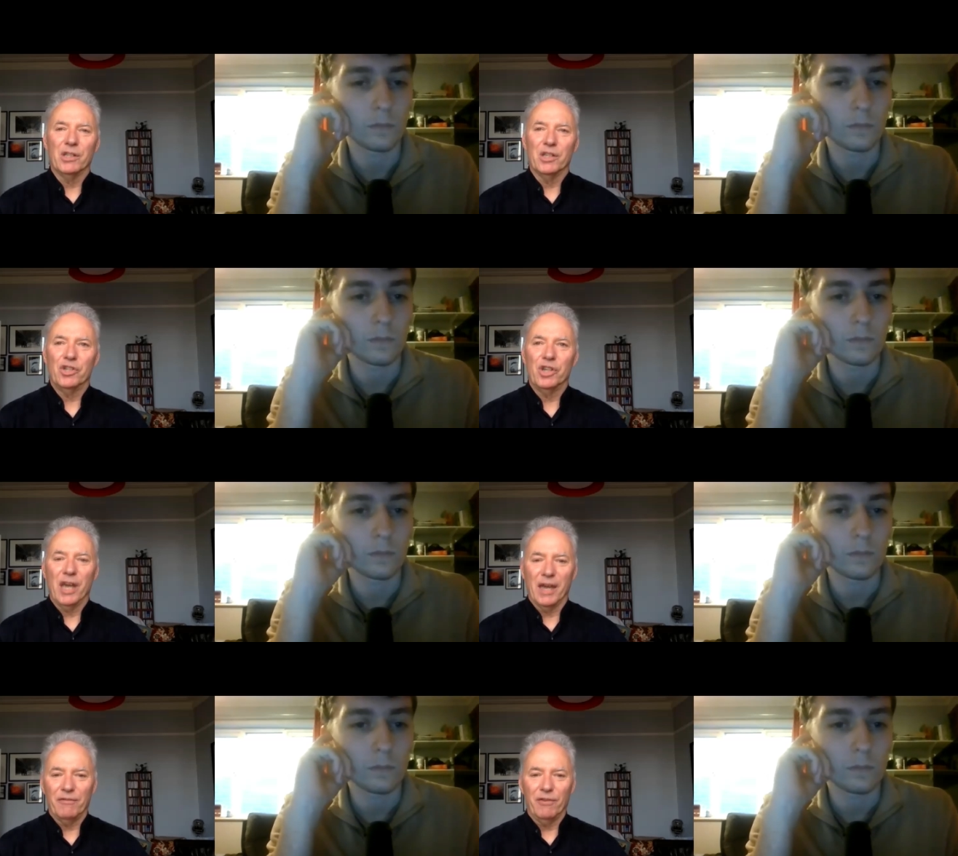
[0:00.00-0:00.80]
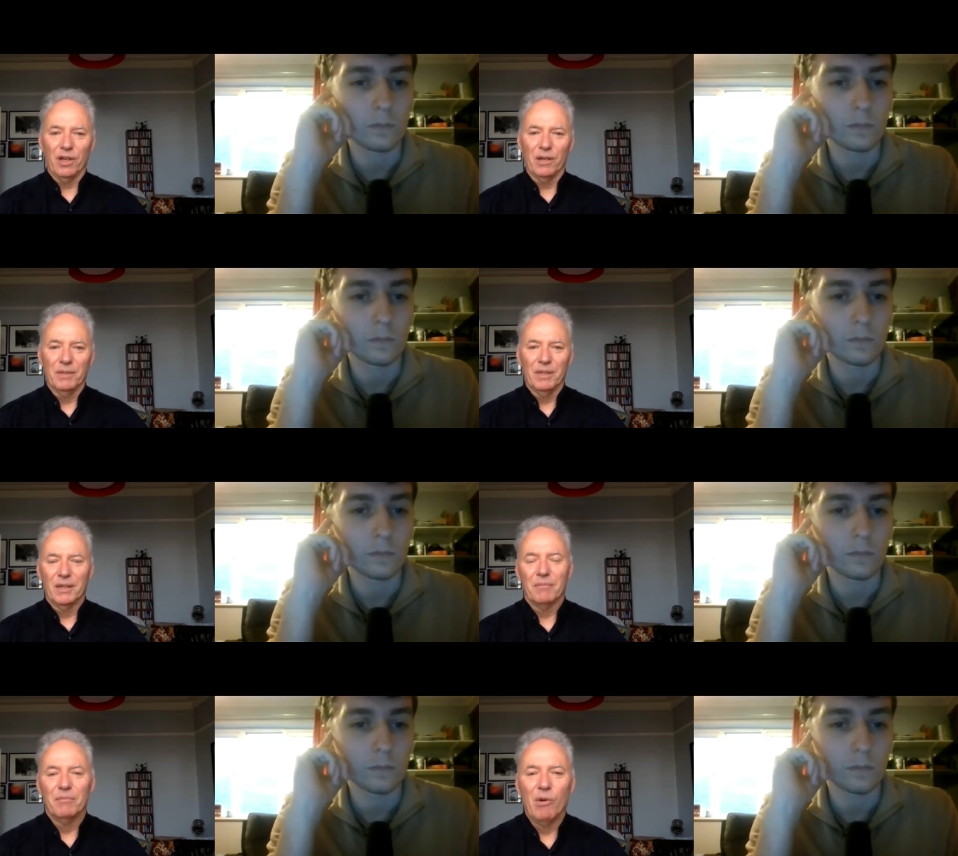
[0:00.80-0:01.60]
Speaker 1: this year, Fulham
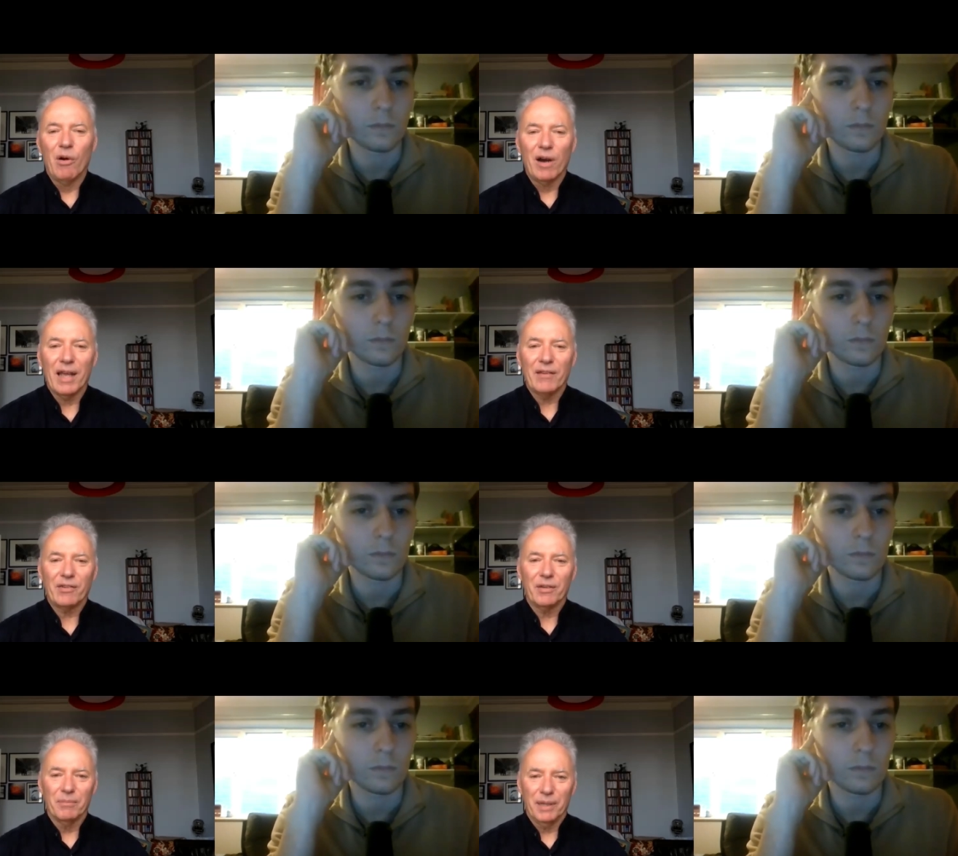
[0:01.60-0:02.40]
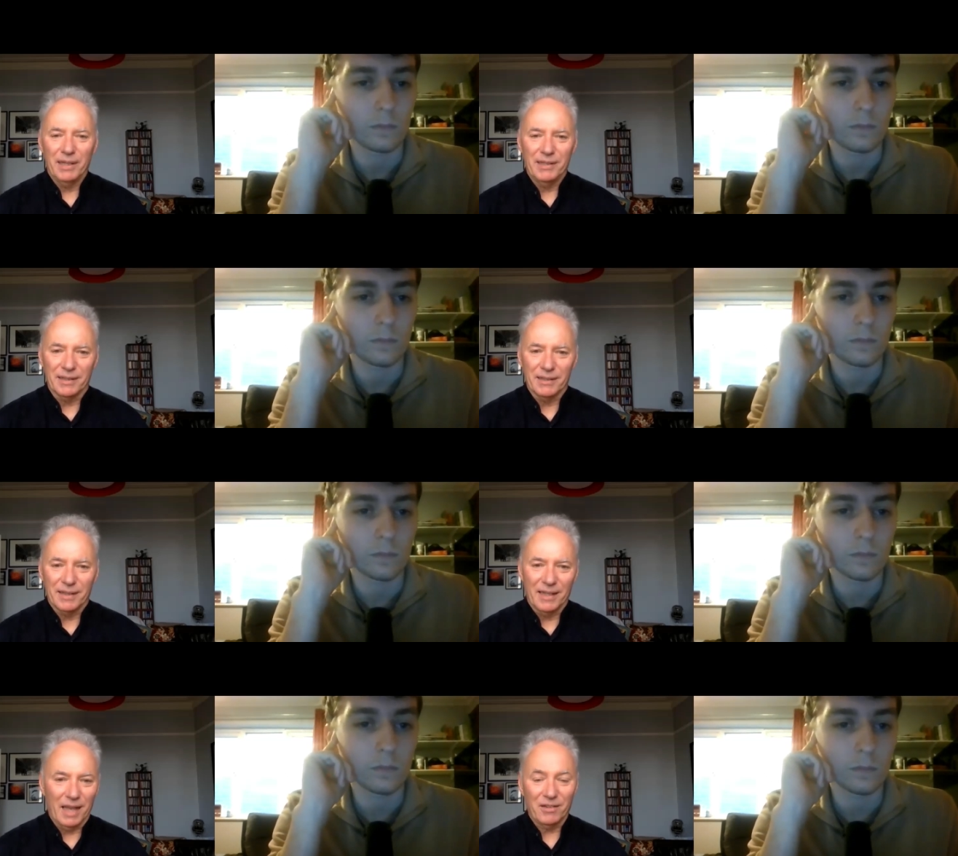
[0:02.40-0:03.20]
more or less competed.
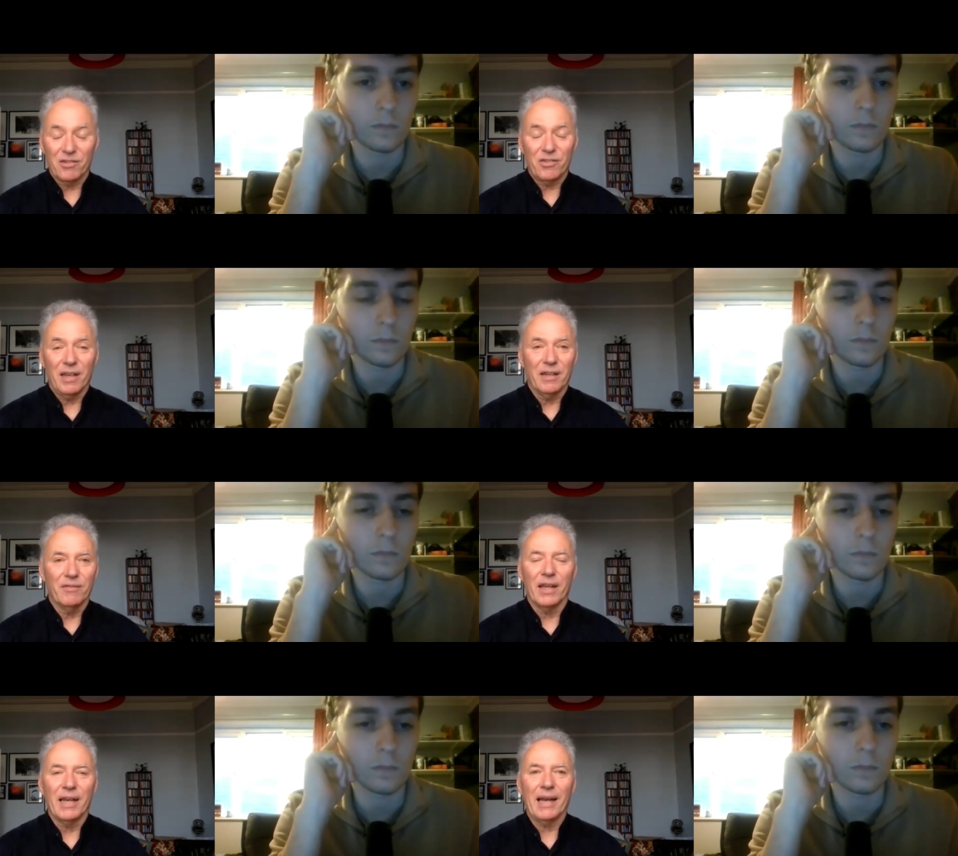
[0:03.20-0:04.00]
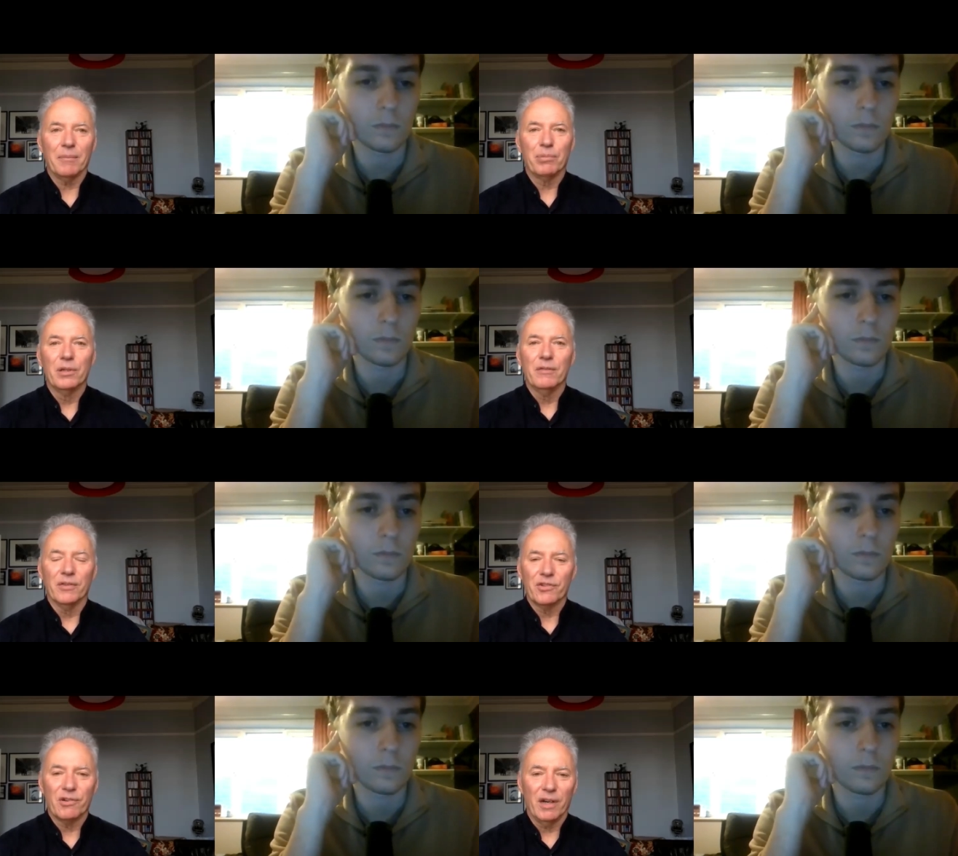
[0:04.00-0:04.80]
And as I said, if they'd had a
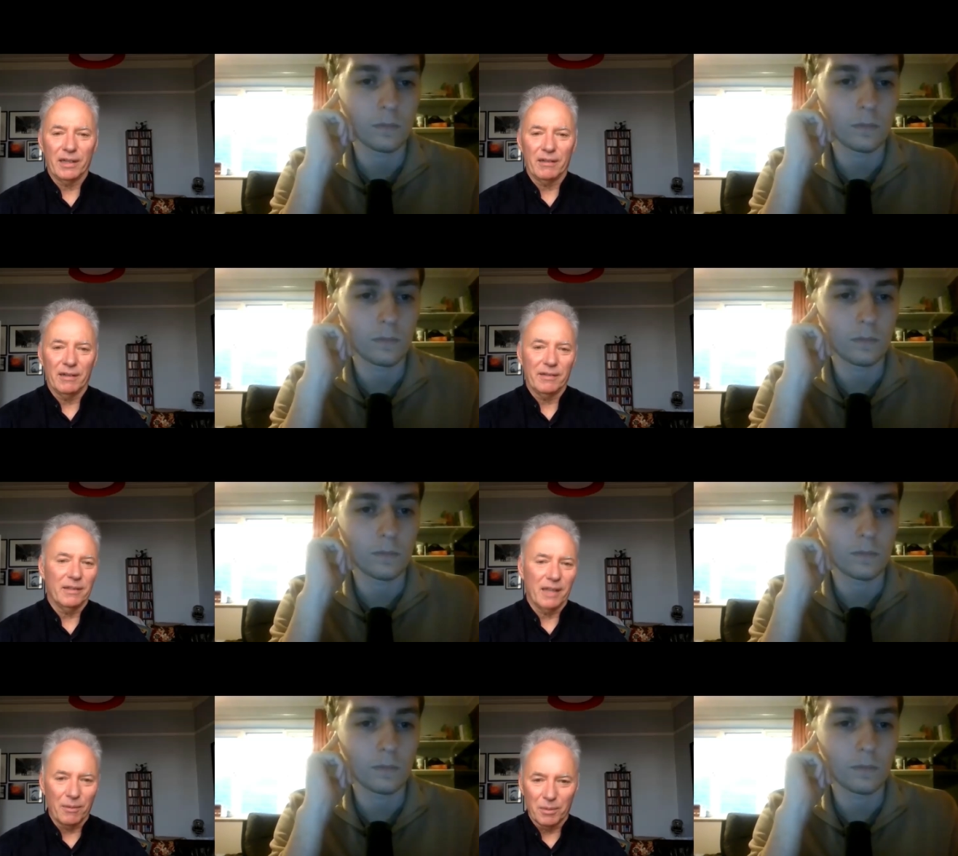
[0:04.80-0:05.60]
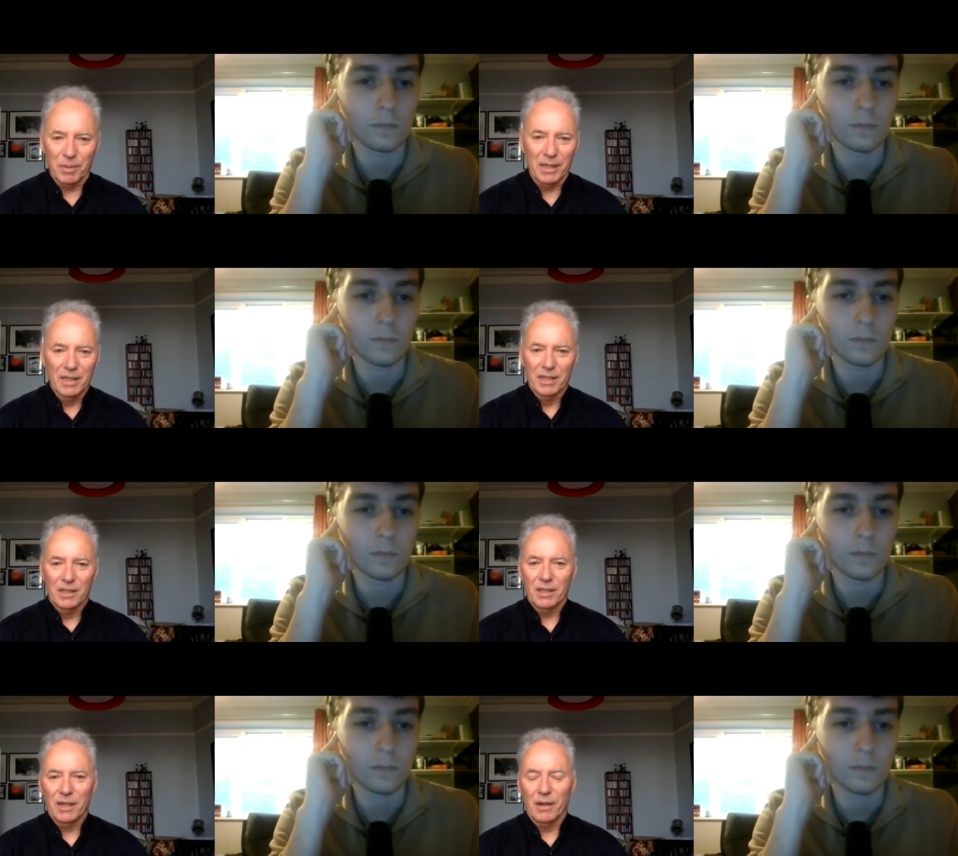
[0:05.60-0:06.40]
proven striker, I think they would be,
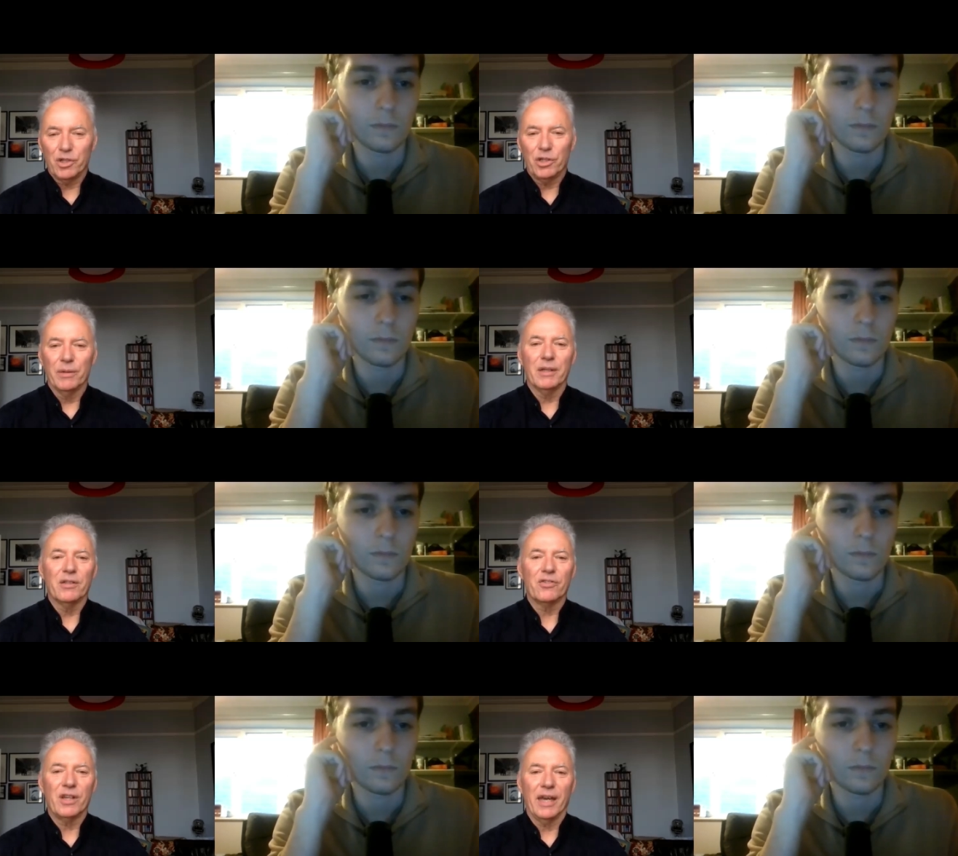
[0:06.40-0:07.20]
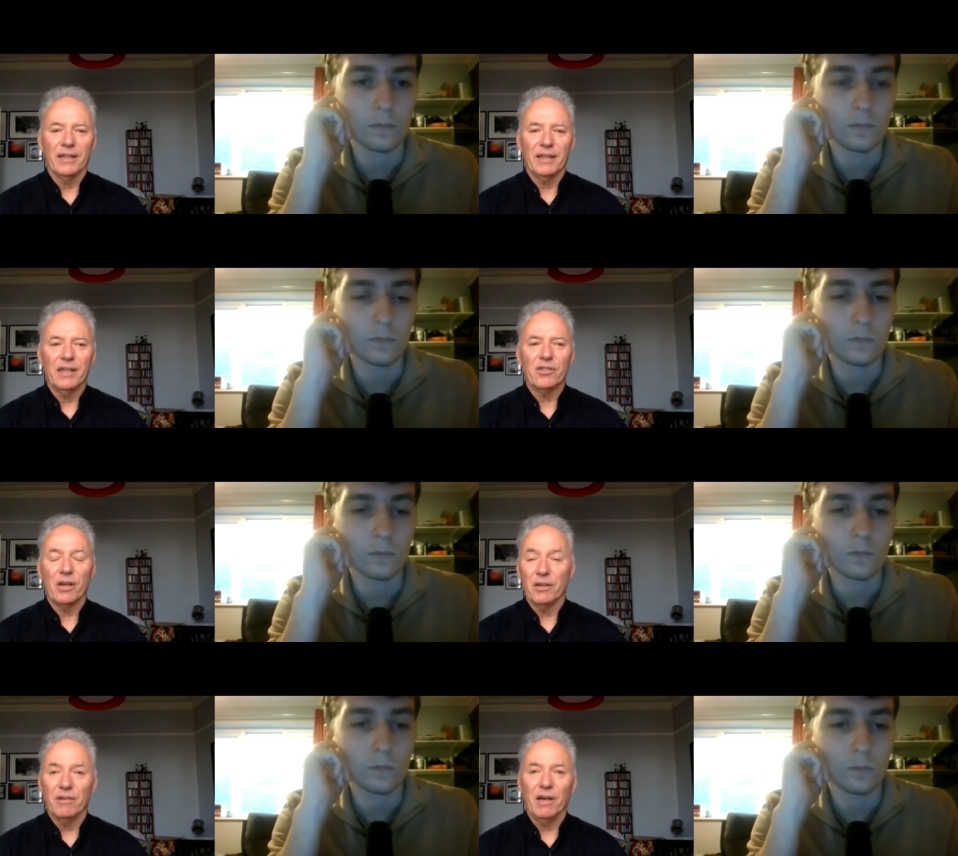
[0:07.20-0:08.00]
you know, a shoe in to stay in the league.
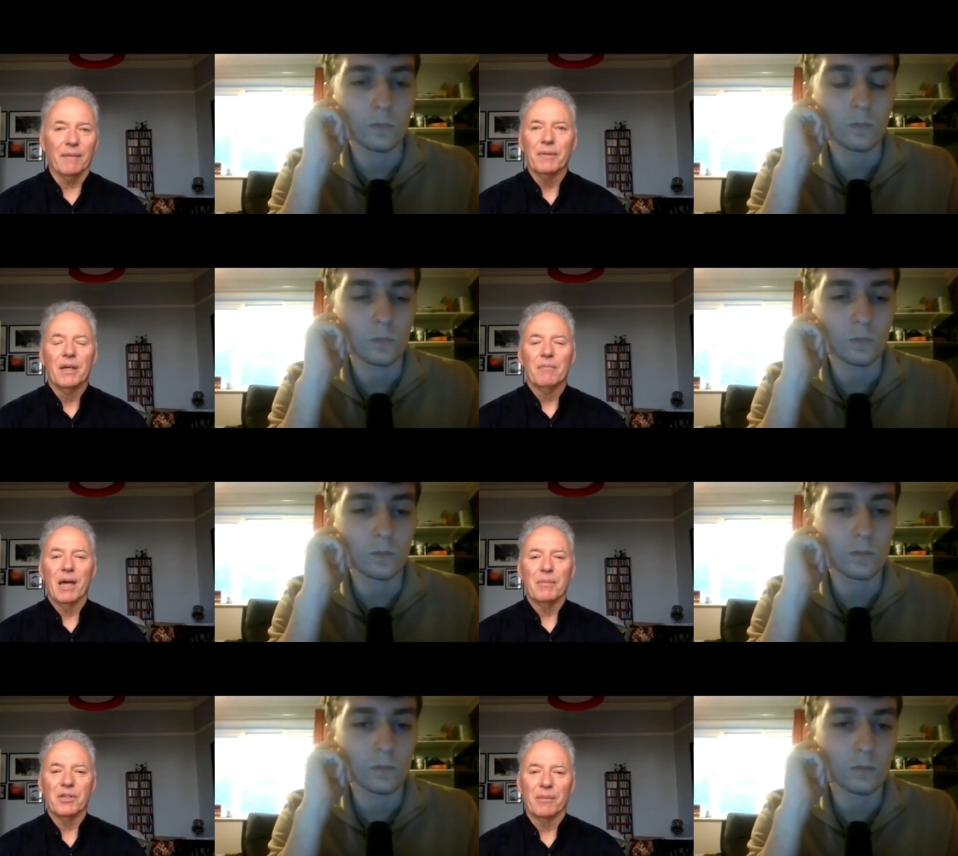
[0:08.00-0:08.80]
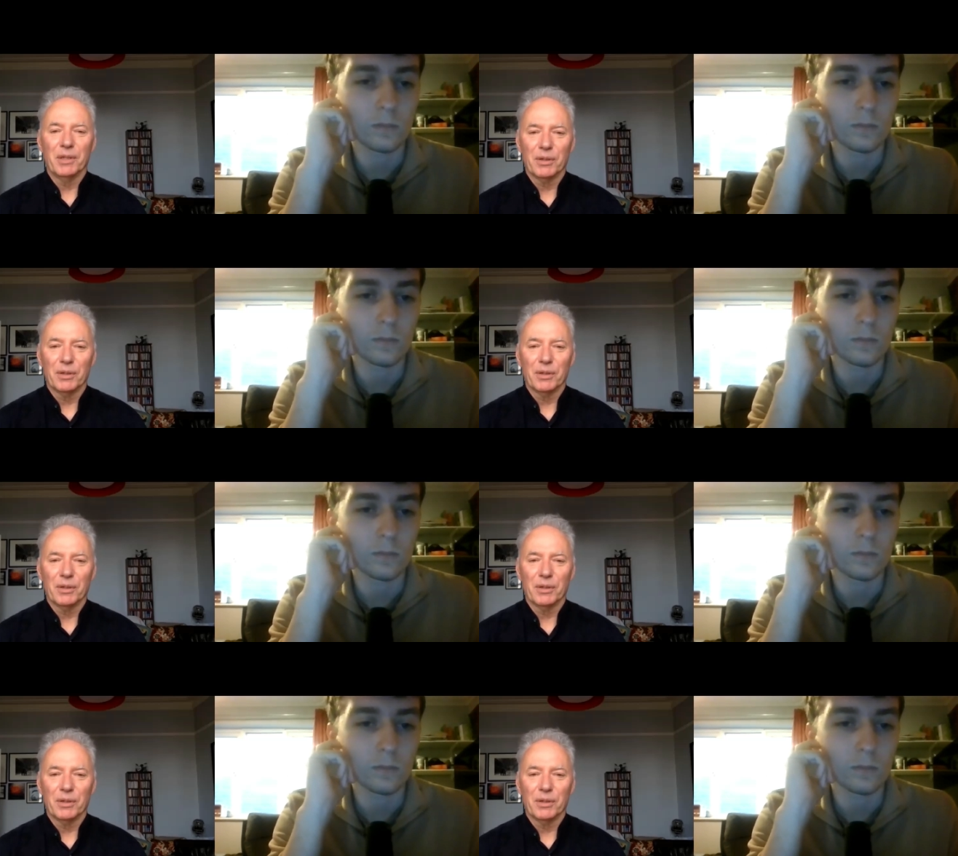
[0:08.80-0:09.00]
So you're right. Maybe somebody will